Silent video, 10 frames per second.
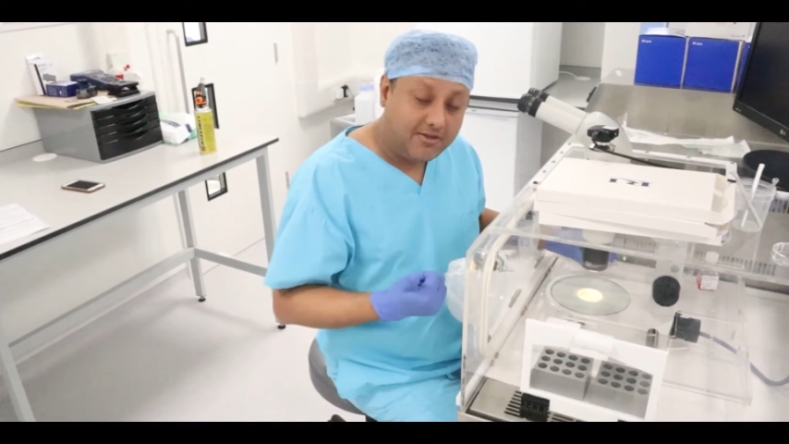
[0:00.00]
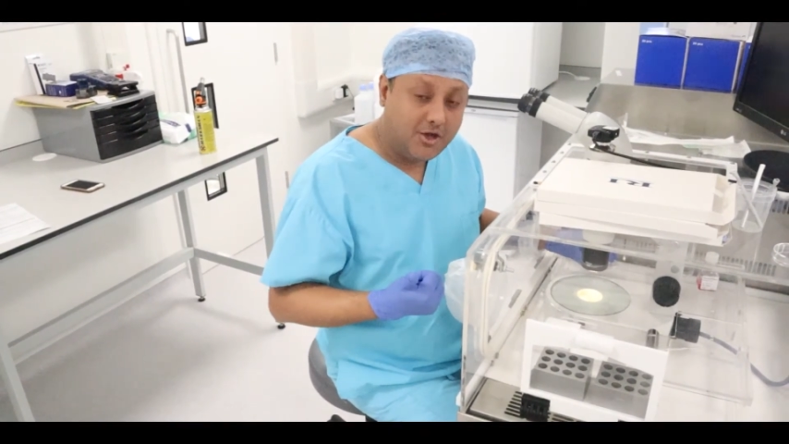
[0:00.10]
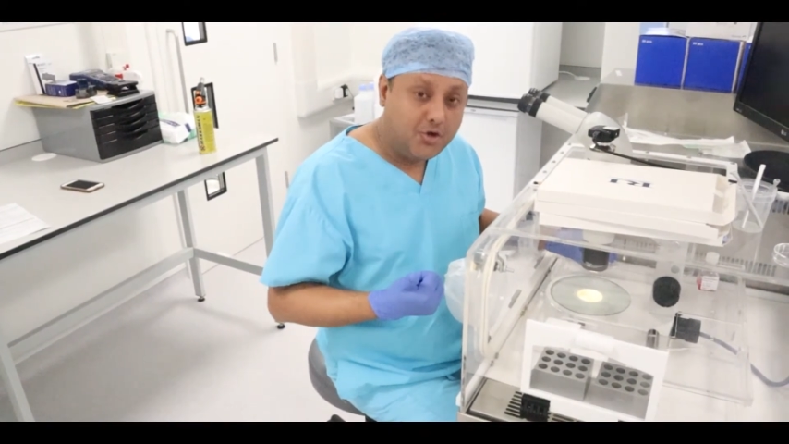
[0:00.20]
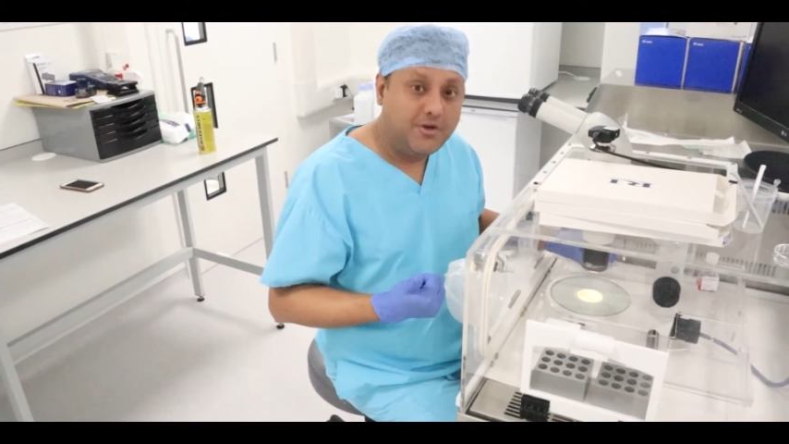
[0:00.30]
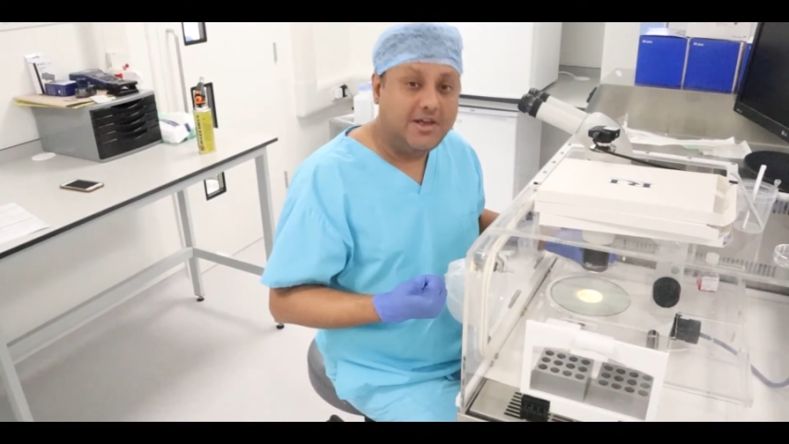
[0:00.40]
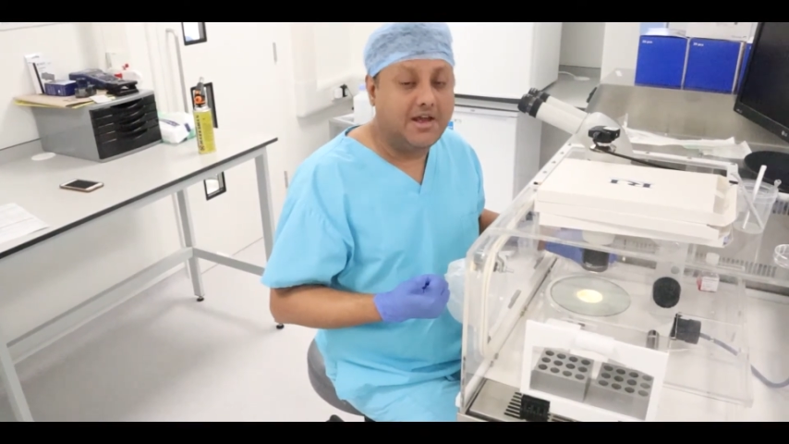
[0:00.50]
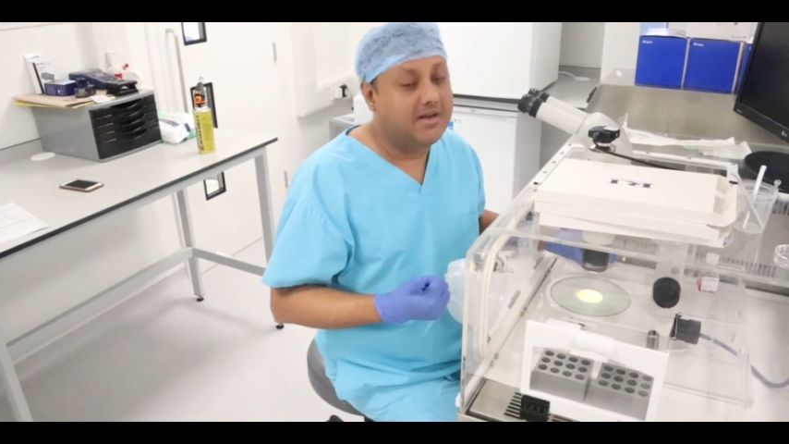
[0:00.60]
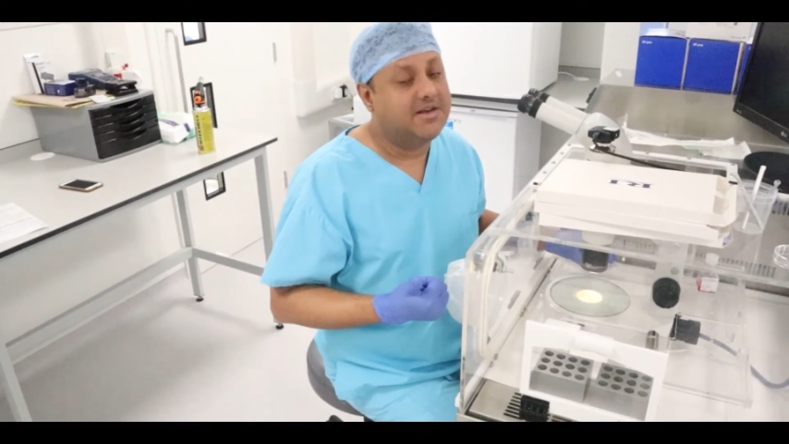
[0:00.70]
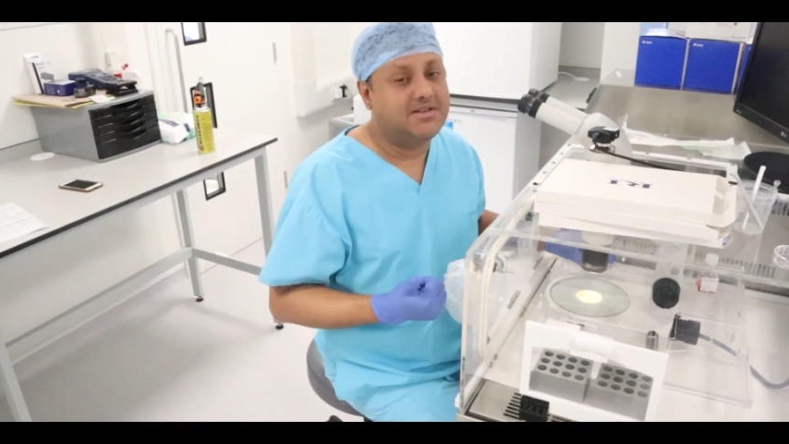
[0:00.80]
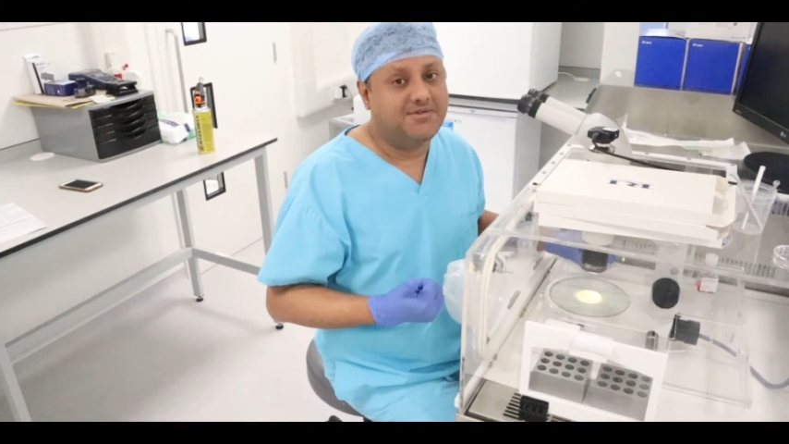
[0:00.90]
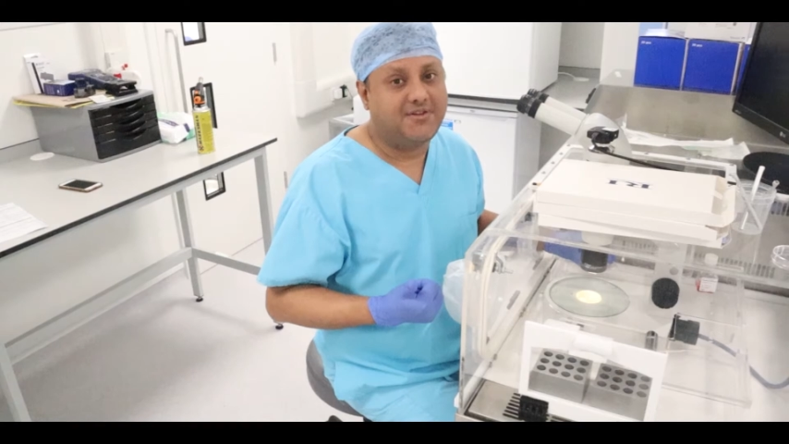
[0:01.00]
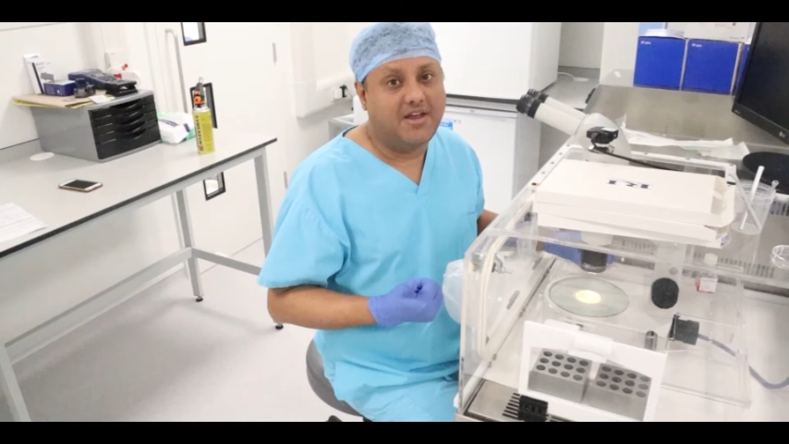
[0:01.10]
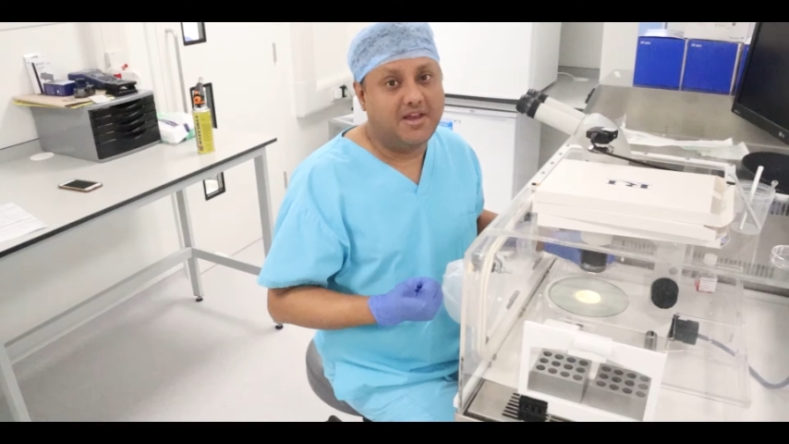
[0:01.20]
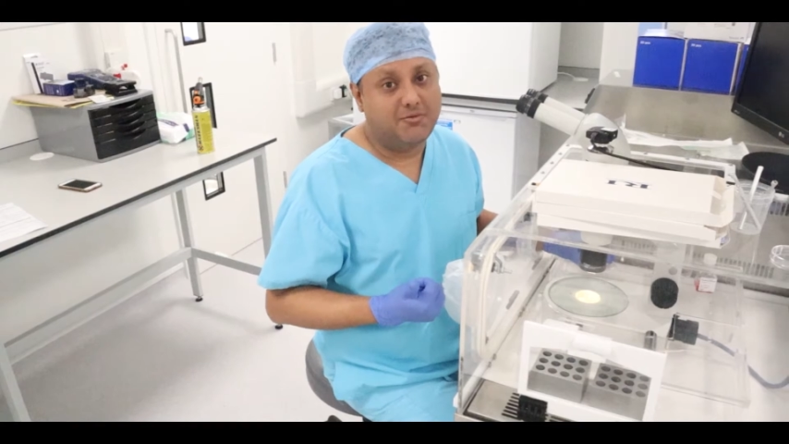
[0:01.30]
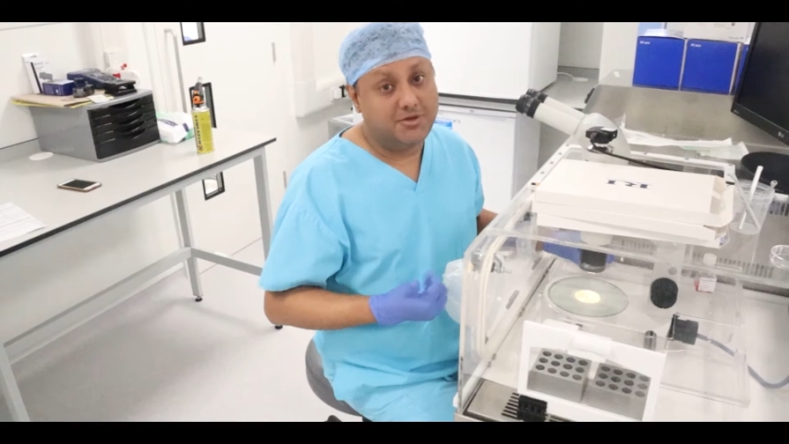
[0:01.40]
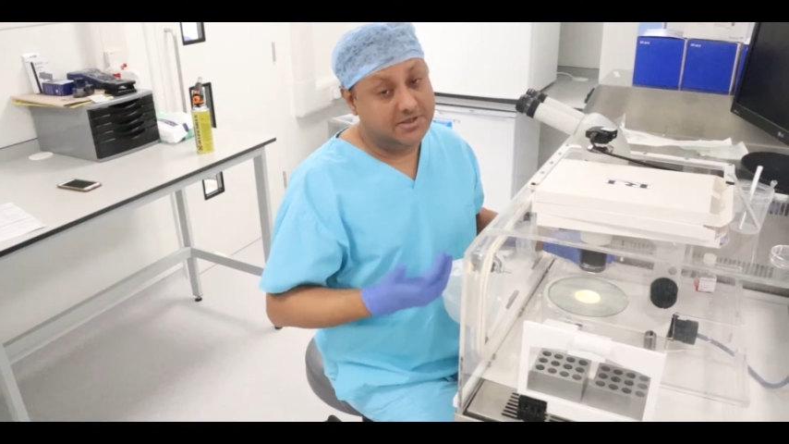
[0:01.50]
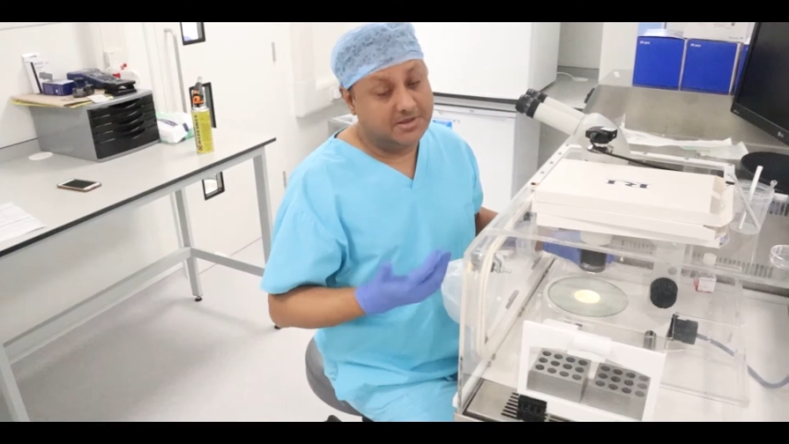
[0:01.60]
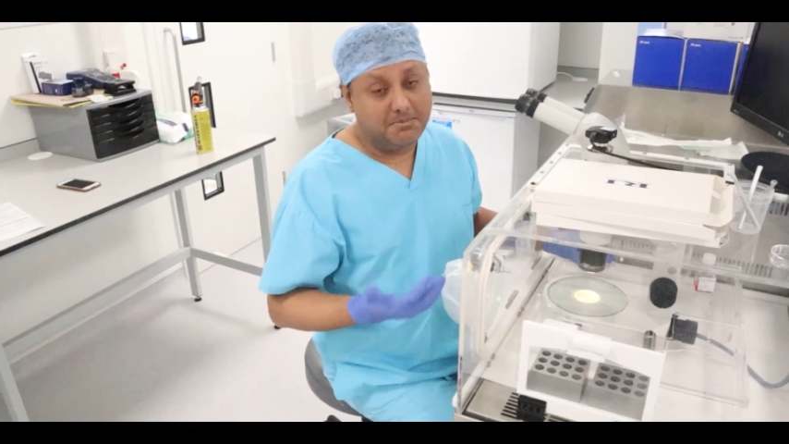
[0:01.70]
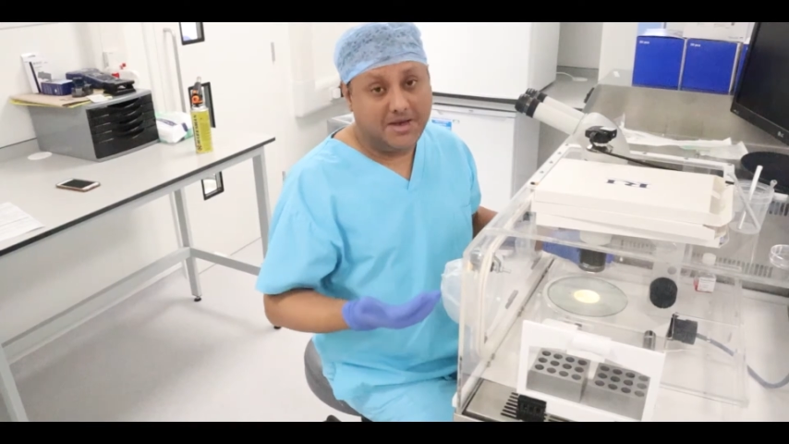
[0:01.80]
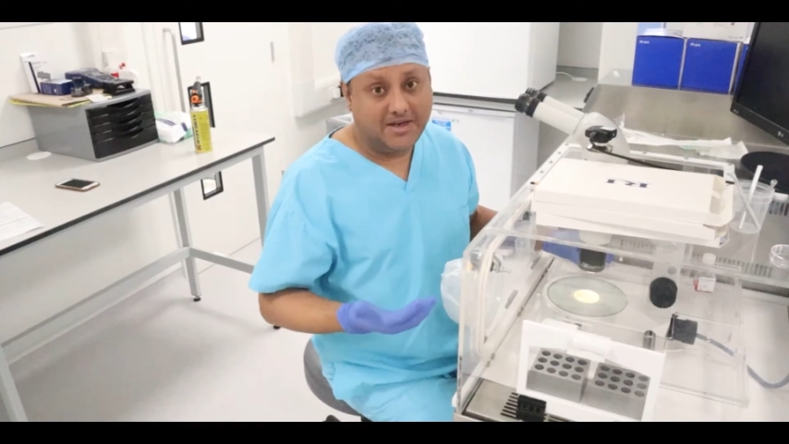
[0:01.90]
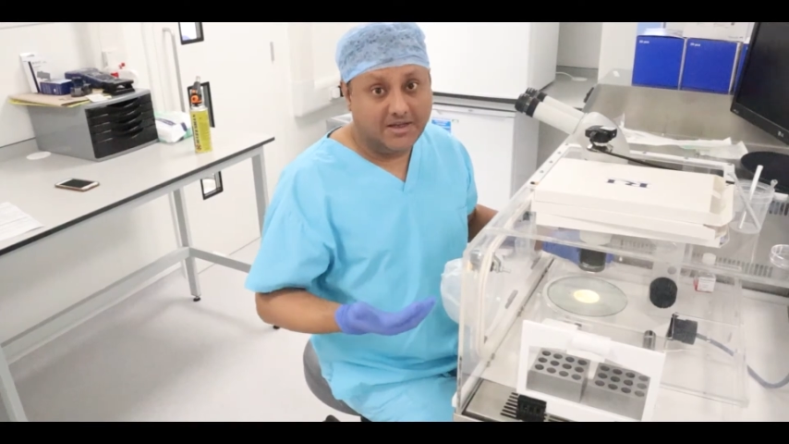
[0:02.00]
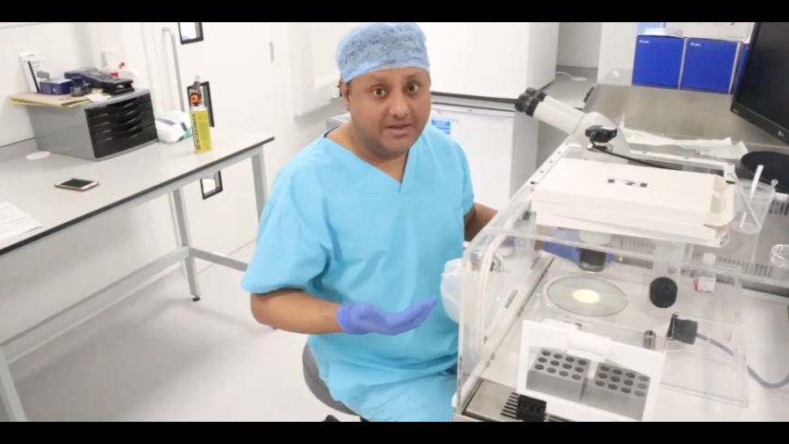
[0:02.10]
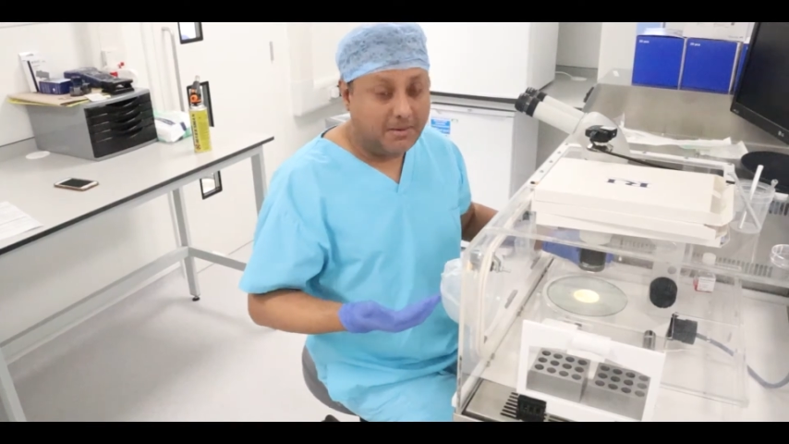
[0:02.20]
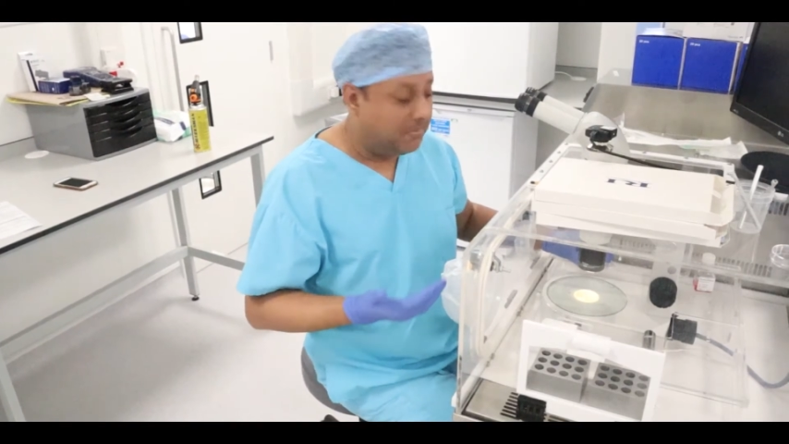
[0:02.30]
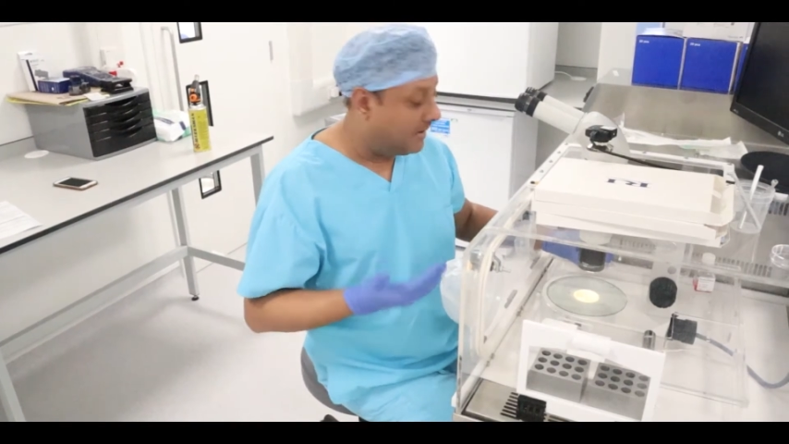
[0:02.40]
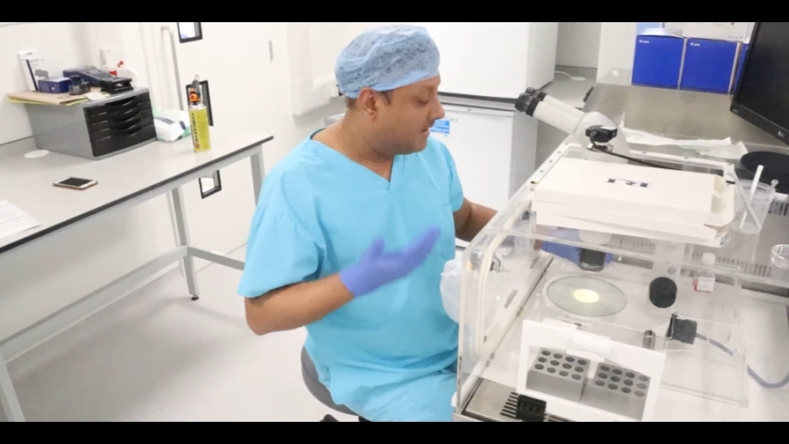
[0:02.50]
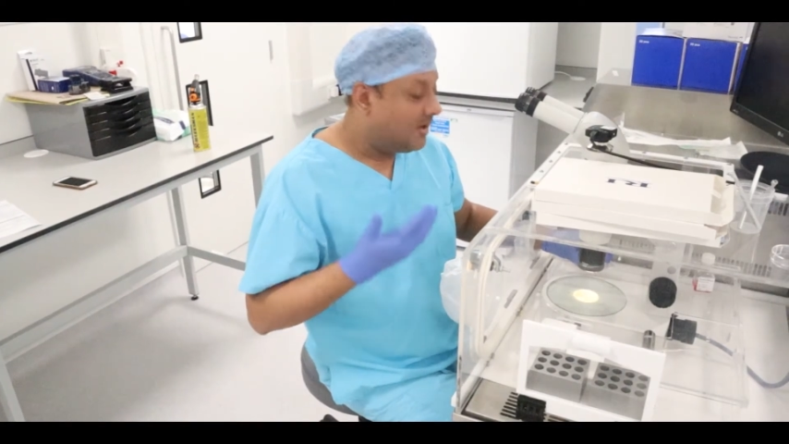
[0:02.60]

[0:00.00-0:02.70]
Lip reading: the unique identifier, which is a medical number.